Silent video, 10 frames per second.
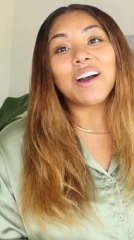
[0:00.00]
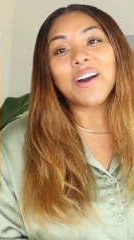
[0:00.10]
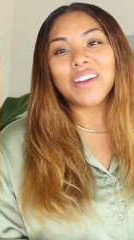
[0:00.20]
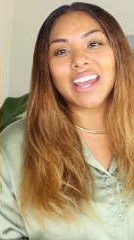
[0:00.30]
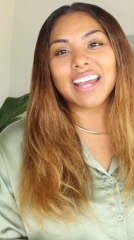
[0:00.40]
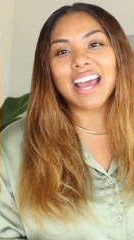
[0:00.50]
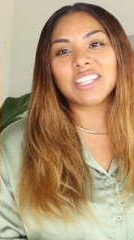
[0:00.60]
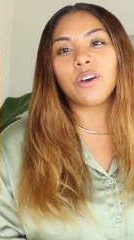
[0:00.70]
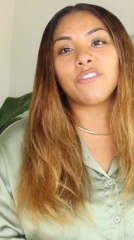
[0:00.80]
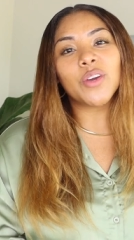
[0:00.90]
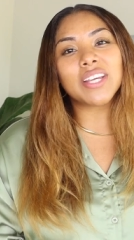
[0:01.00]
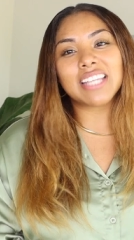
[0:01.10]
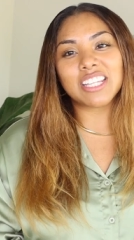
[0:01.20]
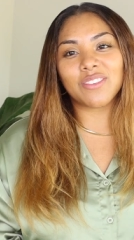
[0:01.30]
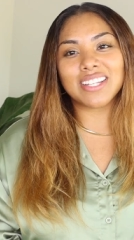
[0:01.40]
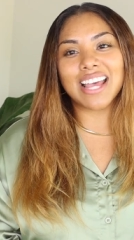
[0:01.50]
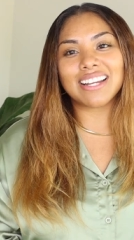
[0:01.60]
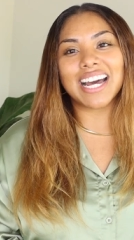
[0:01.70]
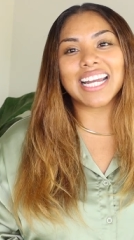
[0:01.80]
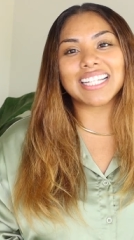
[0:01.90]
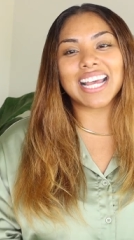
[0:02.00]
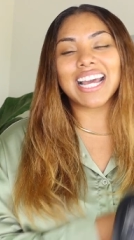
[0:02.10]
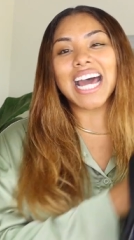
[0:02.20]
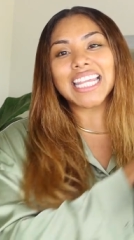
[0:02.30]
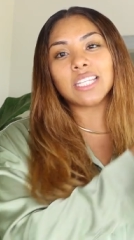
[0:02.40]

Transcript: Okay guys, so a few accessories I got is I got